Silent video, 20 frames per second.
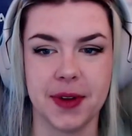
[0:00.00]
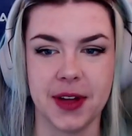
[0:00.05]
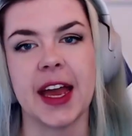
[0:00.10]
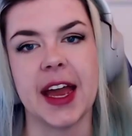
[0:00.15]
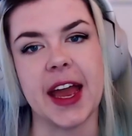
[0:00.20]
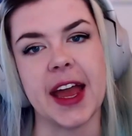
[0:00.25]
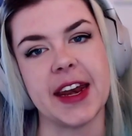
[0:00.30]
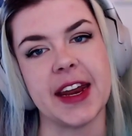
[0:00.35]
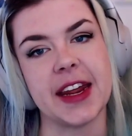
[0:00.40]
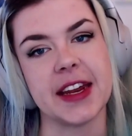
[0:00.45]

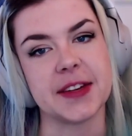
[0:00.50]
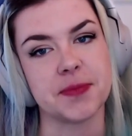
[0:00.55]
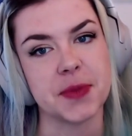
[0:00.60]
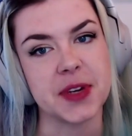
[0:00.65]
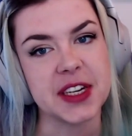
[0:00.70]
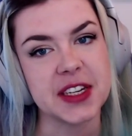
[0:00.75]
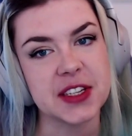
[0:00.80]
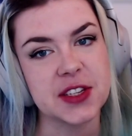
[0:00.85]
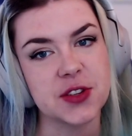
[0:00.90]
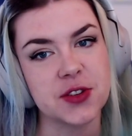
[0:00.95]
An
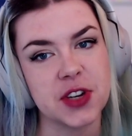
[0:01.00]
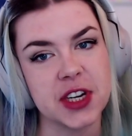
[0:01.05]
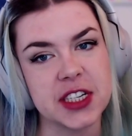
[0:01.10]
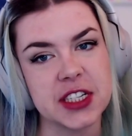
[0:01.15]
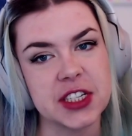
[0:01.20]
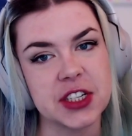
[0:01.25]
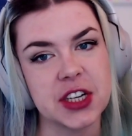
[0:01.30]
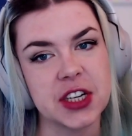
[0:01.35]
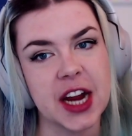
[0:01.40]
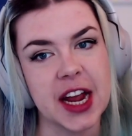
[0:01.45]

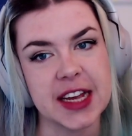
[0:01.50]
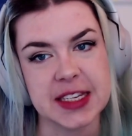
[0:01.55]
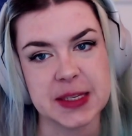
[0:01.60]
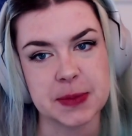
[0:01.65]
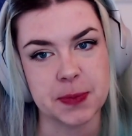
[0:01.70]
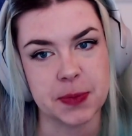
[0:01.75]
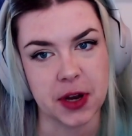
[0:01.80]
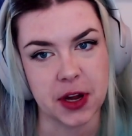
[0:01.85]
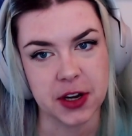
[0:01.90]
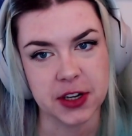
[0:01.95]
administrator has
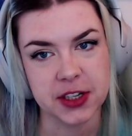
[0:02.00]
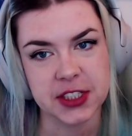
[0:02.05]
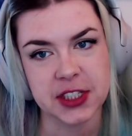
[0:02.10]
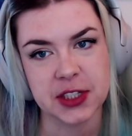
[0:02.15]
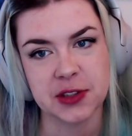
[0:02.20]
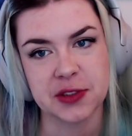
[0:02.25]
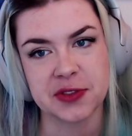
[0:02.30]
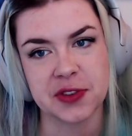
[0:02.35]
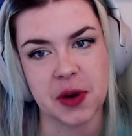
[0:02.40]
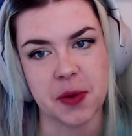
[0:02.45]
blocked
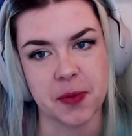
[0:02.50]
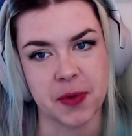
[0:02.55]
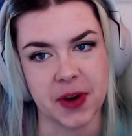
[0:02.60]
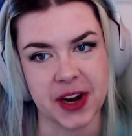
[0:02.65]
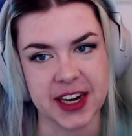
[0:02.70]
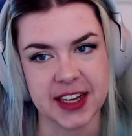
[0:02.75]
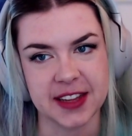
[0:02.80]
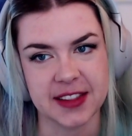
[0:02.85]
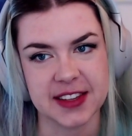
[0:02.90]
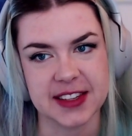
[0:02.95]
you from
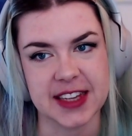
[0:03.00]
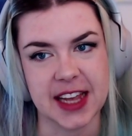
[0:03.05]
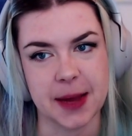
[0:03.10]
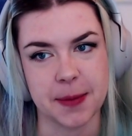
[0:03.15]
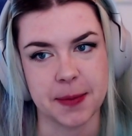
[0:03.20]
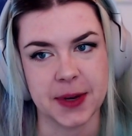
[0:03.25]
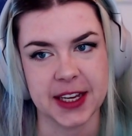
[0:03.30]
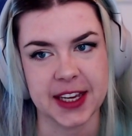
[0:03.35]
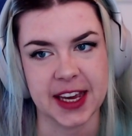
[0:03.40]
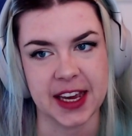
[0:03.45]
running this
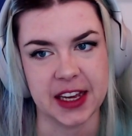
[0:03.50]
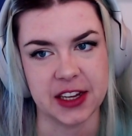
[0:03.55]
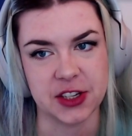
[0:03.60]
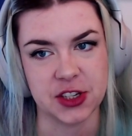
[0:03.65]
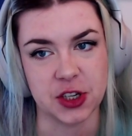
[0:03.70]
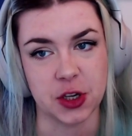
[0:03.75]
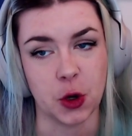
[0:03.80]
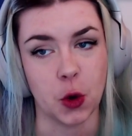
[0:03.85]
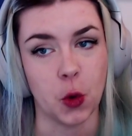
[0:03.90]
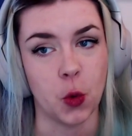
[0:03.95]

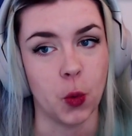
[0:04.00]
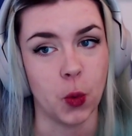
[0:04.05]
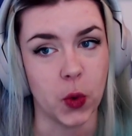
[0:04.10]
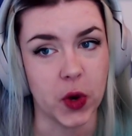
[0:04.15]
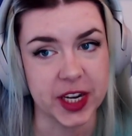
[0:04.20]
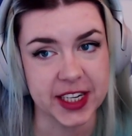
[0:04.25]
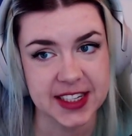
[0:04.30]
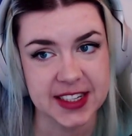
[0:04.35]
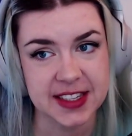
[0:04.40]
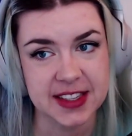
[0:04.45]
application.
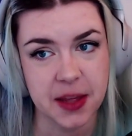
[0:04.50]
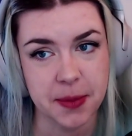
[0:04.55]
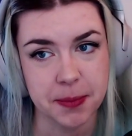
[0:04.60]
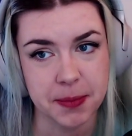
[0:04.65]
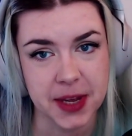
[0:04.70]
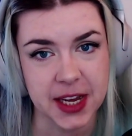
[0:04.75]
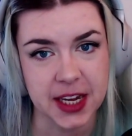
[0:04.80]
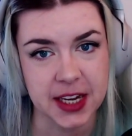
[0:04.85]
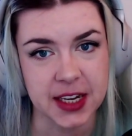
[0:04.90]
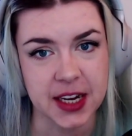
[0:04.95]
What does that
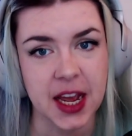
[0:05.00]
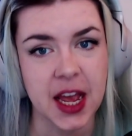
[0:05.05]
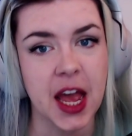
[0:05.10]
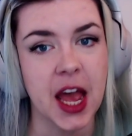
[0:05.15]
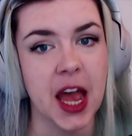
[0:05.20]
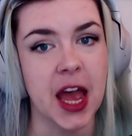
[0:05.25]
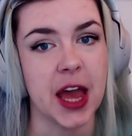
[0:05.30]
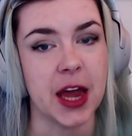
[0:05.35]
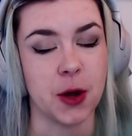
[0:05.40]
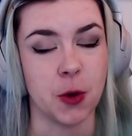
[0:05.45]
mean,
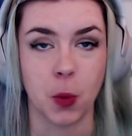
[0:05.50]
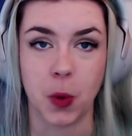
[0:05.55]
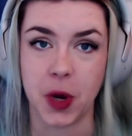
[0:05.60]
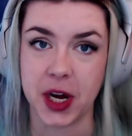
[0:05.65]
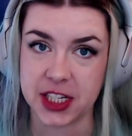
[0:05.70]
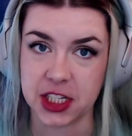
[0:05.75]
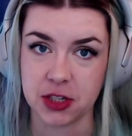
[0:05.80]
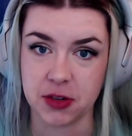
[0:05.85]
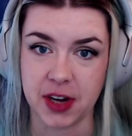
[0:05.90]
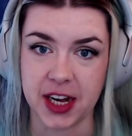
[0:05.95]
and
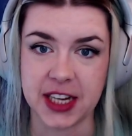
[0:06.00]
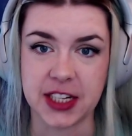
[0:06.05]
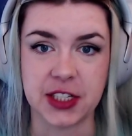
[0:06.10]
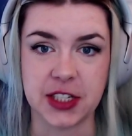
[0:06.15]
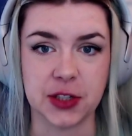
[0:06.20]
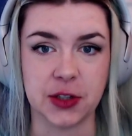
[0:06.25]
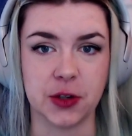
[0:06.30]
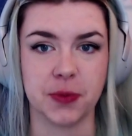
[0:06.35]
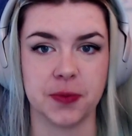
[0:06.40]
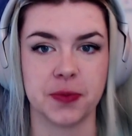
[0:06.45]
what do I
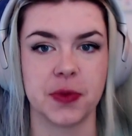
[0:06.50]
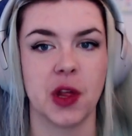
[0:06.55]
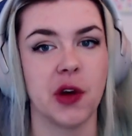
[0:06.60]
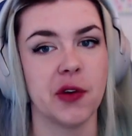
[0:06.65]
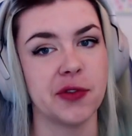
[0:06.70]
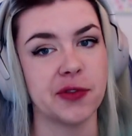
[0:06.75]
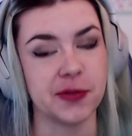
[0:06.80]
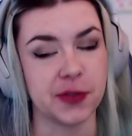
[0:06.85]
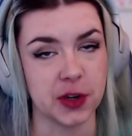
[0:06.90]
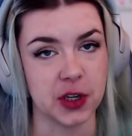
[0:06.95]
do?
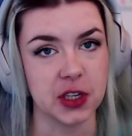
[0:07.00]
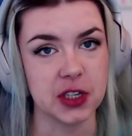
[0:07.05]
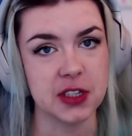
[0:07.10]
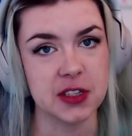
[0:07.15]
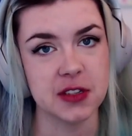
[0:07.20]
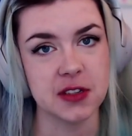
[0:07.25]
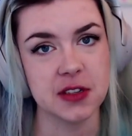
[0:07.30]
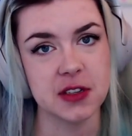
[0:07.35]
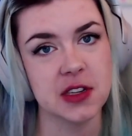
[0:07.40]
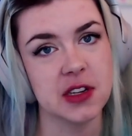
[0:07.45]

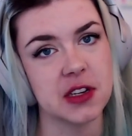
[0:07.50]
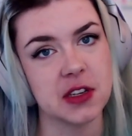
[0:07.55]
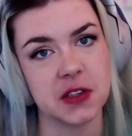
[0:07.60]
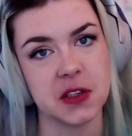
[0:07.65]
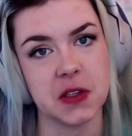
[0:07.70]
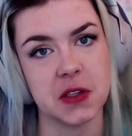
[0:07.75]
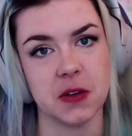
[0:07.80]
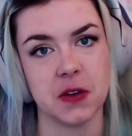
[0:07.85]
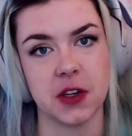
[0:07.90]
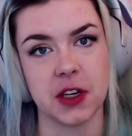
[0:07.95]
First,
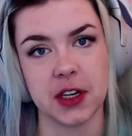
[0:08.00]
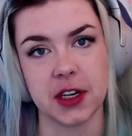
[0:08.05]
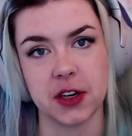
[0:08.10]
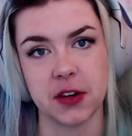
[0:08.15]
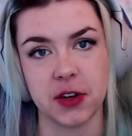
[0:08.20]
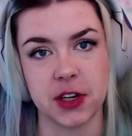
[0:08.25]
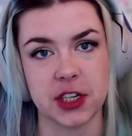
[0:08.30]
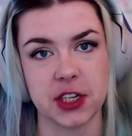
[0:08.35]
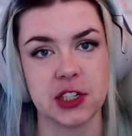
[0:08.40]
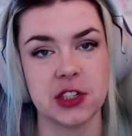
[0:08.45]
you're
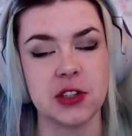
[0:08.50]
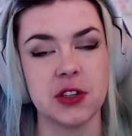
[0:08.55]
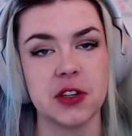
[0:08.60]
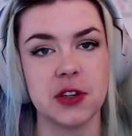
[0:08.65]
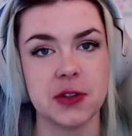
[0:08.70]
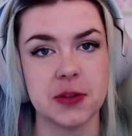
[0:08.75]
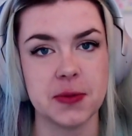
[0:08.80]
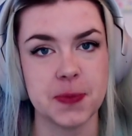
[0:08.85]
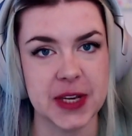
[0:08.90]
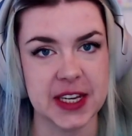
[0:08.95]
going to
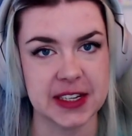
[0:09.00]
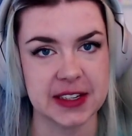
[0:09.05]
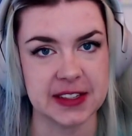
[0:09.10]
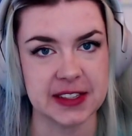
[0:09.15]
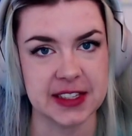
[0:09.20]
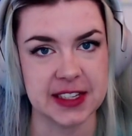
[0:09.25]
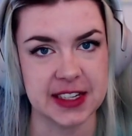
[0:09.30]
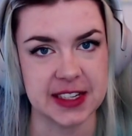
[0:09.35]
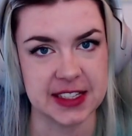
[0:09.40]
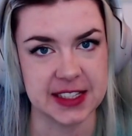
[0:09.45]
your
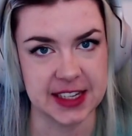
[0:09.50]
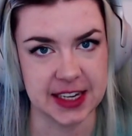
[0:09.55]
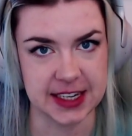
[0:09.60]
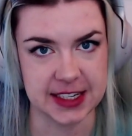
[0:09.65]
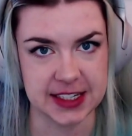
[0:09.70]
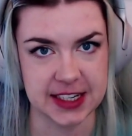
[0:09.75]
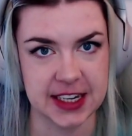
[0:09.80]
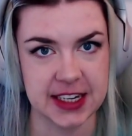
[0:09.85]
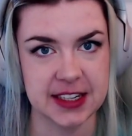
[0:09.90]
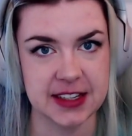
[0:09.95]
PC
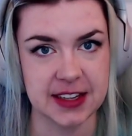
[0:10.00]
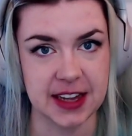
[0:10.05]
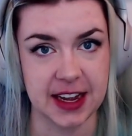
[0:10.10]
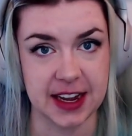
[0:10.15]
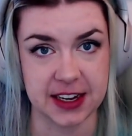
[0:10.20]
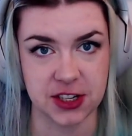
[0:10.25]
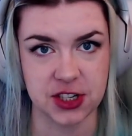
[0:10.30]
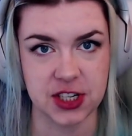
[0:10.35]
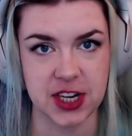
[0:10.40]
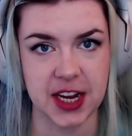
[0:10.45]
settings
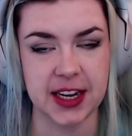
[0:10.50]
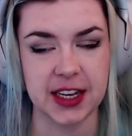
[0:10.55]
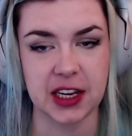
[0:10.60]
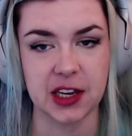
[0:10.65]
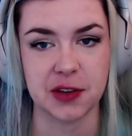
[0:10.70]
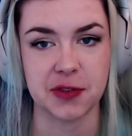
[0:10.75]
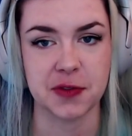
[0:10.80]
and check if